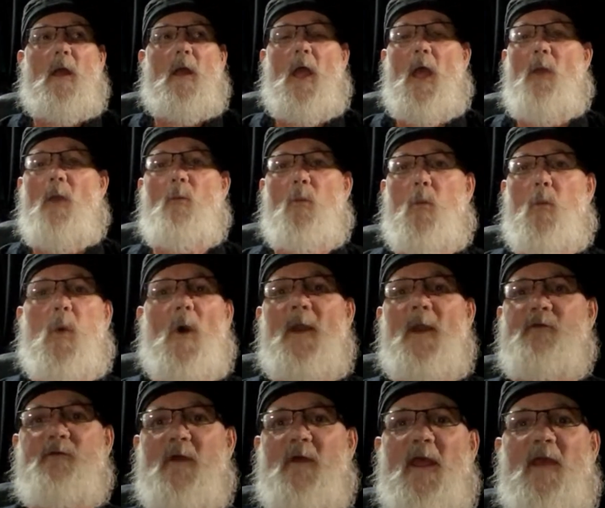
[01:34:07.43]
And what
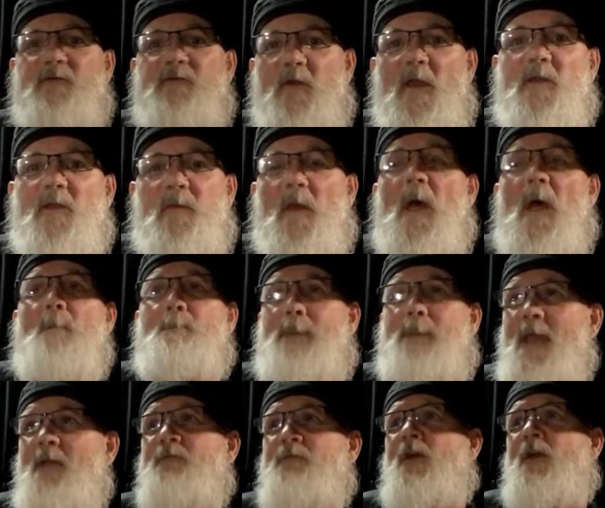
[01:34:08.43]
is it? It's
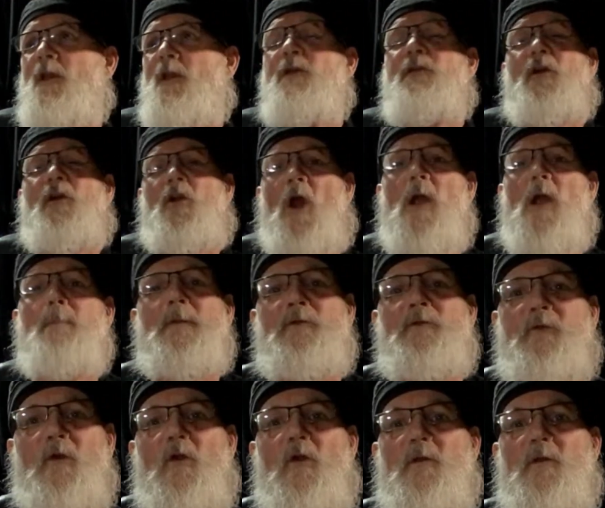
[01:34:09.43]
basically the carbon
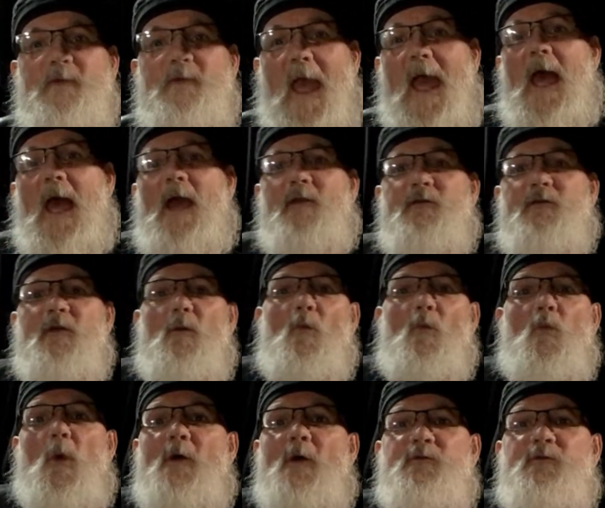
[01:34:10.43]
tax
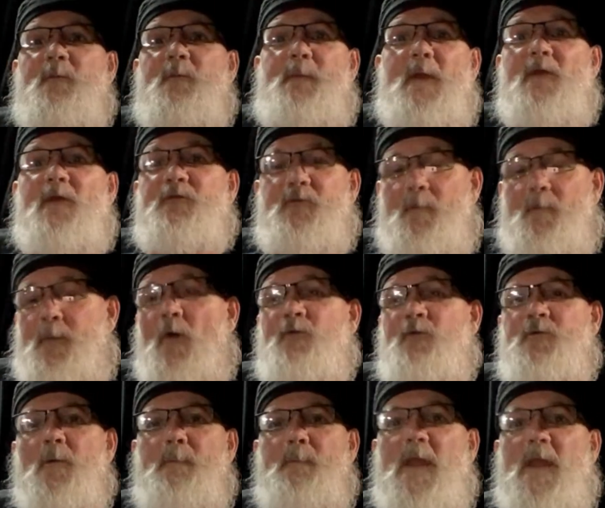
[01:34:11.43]
is supposed
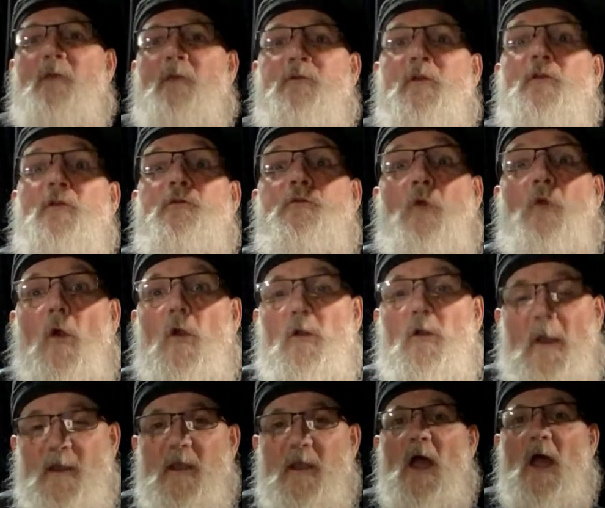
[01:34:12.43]
to be a
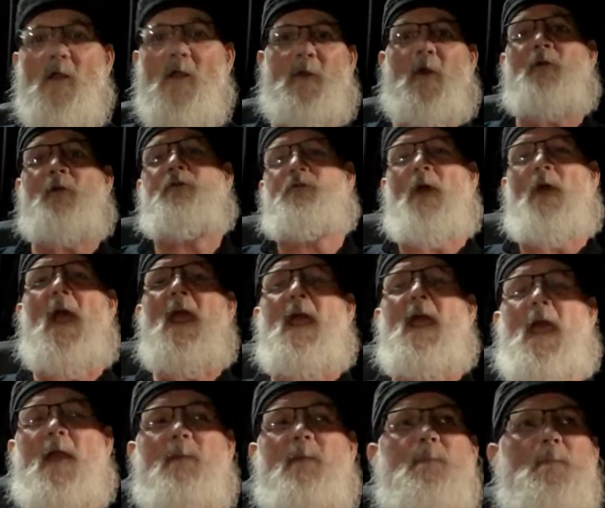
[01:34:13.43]
deterrent. They're
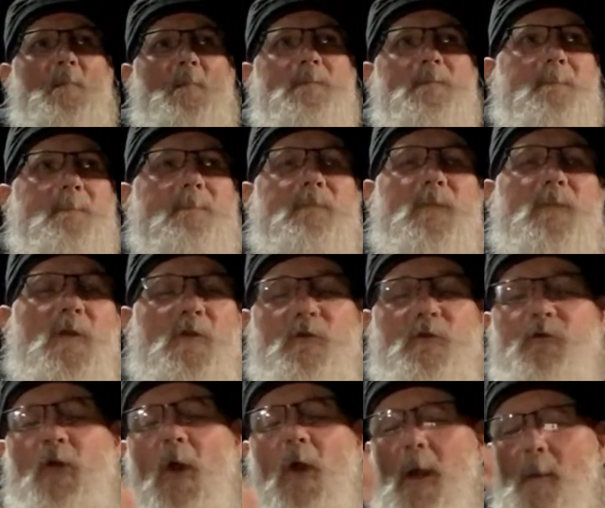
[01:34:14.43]
saying,
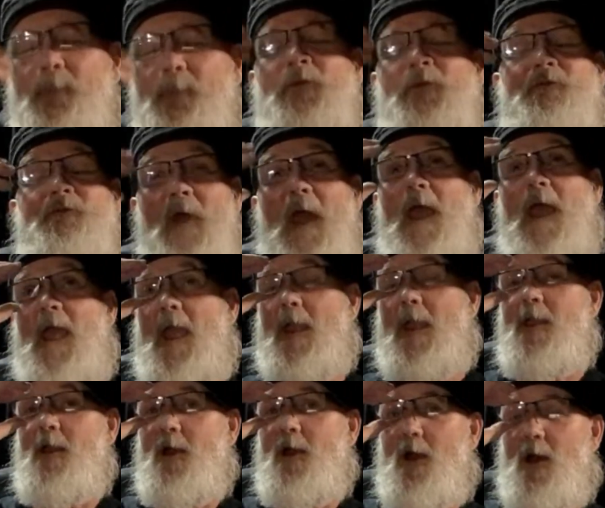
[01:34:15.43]
Trump is
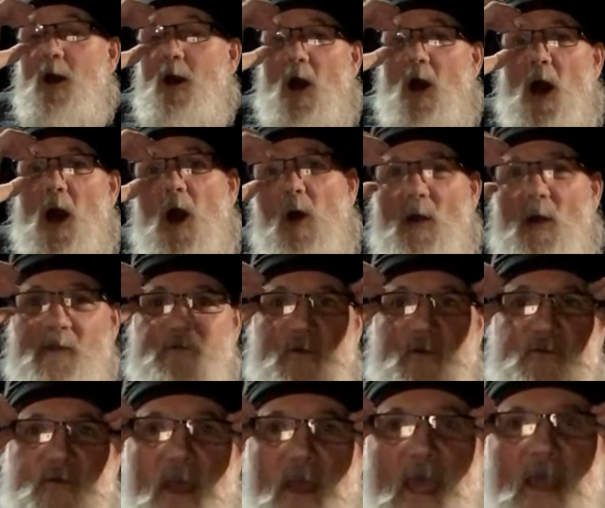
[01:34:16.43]
saying, oh, it's a
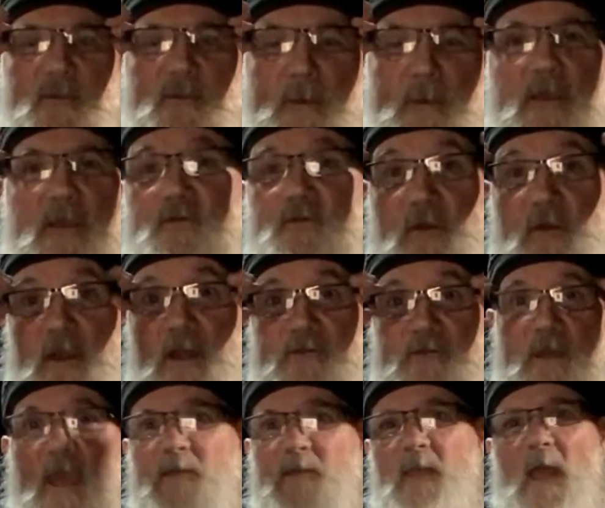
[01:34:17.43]
tax because they're going to
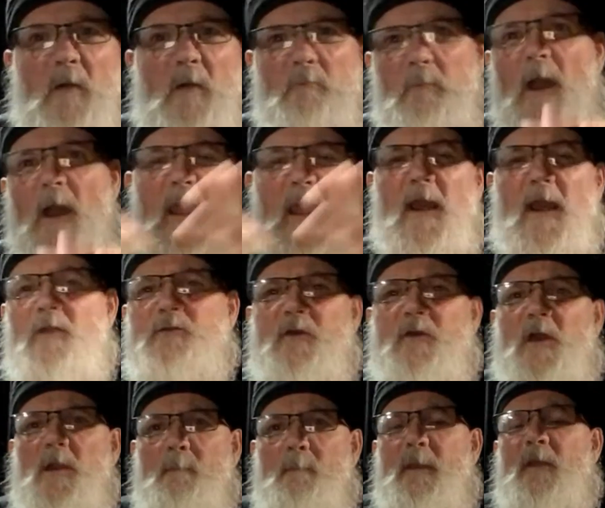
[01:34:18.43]
take that money and it's
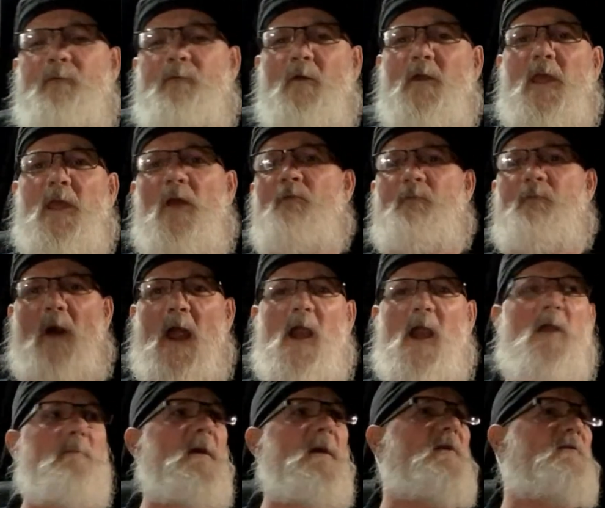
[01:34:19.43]
going to be for the
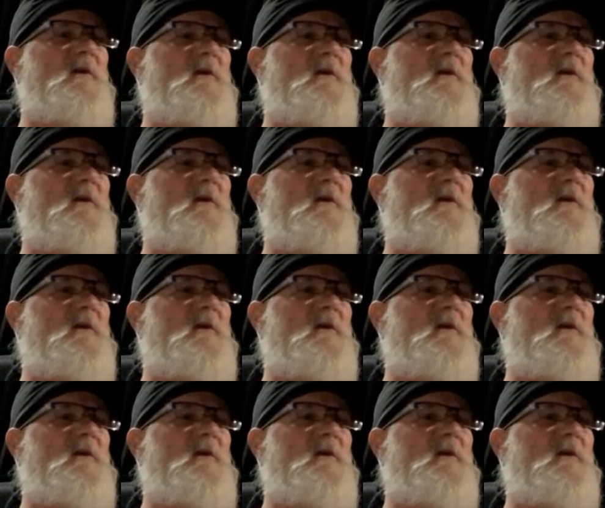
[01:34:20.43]
environment.